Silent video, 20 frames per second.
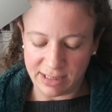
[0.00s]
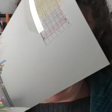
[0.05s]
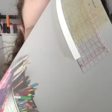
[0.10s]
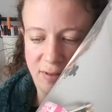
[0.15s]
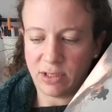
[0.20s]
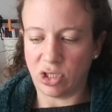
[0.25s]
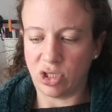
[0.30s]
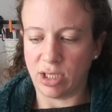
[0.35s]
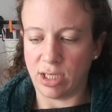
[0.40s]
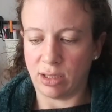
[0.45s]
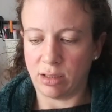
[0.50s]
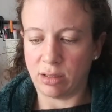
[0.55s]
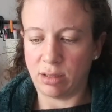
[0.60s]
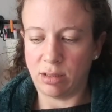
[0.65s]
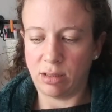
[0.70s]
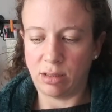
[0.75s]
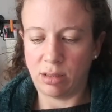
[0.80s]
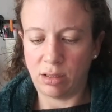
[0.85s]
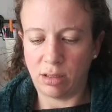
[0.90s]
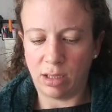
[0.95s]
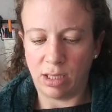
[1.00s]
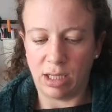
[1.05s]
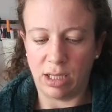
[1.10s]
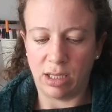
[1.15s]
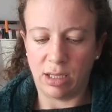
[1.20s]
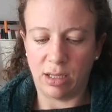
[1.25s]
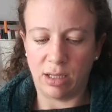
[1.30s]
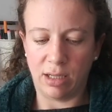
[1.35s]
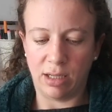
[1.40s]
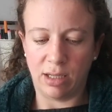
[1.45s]
what to check.
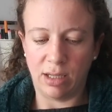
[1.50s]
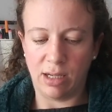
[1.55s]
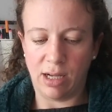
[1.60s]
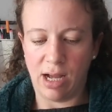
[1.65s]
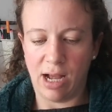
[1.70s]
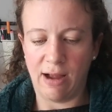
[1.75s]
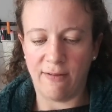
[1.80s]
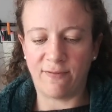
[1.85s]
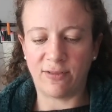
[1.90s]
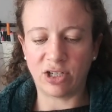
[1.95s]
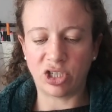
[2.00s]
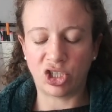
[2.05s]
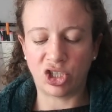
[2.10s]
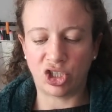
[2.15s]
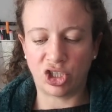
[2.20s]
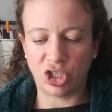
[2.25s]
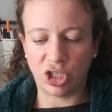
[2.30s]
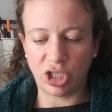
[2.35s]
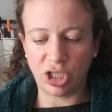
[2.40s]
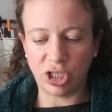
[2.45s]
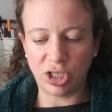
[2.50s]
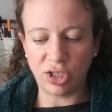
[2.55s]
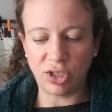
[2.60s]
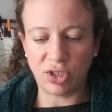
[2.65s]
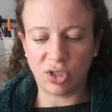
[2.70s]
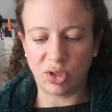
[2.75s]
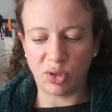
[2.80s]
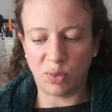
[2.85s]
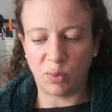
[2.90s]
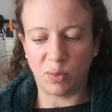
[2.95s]
I for sure
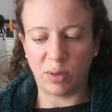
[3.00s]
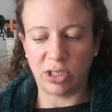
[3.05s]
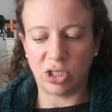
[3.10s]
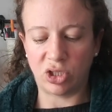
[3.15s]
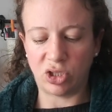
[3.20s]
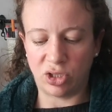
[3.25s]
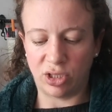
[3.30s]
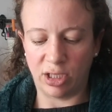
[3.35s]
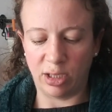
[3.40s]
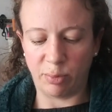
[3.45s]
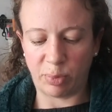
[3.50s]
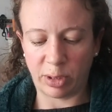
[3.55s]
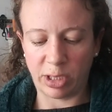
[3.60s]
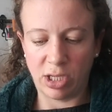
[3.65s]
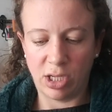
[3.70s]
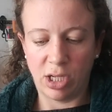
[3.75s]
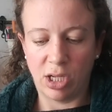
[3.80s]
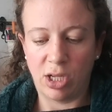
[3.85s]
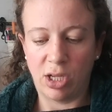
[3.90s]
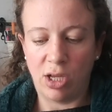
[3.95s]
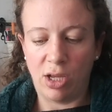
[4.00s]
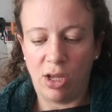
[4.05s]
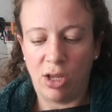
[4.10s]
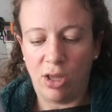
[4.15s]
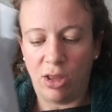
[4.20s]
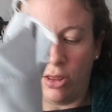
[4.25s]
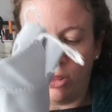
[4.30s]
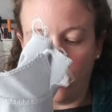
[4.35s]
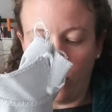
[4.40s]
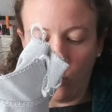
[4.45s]
switched up
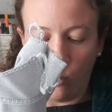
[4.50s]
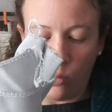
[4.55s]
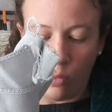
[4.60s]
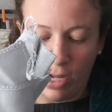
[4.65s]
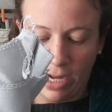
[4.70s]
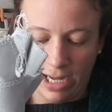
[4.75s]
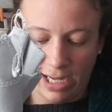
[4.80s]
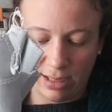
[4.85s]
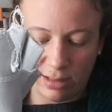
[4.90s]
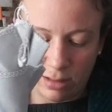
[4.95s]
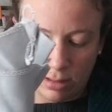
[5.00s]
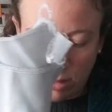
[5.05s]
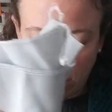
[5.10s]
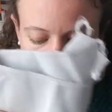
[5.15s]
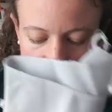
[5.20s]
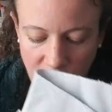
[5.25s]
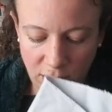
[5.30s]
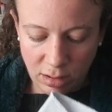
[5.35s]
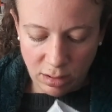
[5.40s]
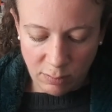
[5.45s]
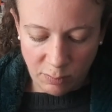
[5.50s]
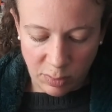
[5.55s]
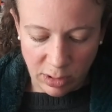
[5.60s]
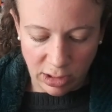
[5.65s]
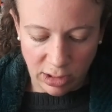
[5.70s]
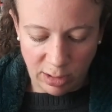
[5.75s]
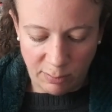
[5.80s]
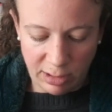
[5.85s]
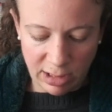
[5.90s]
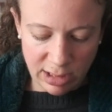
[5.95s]
the white, but
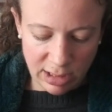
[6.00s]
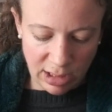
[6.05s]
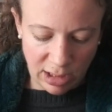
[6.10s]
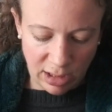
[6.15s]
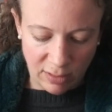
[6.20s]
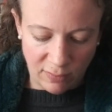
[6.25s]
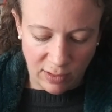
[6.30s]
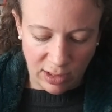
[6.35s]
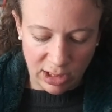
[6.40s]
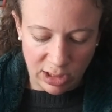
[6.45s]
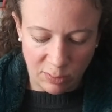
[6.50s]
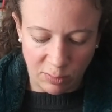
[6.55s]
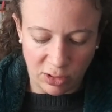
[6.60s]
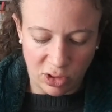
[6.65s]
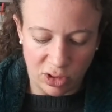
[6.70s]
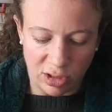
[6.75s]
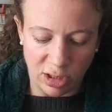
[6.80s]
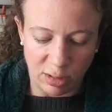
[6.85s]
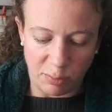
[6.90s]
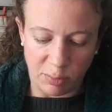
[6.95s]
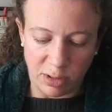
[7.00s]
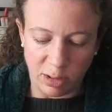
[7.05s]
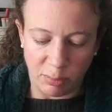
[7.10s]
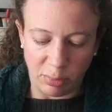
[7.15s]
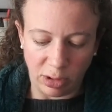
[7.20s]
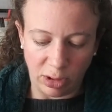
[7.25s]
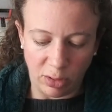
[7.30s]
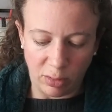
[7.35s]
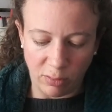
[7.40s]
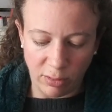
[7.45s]
let me see if I switched up the
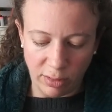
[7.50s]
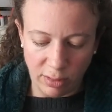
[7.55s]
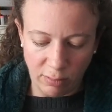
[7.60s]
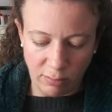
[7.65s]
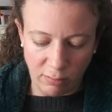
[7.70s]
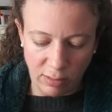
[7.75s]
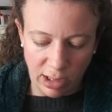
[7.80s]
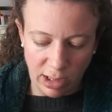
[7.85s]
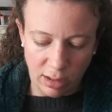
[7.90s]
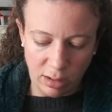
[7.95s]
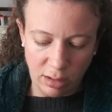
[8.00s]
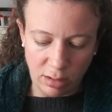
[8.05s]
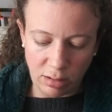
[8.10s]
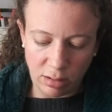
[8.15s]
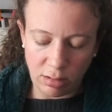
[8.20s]
blue or the red.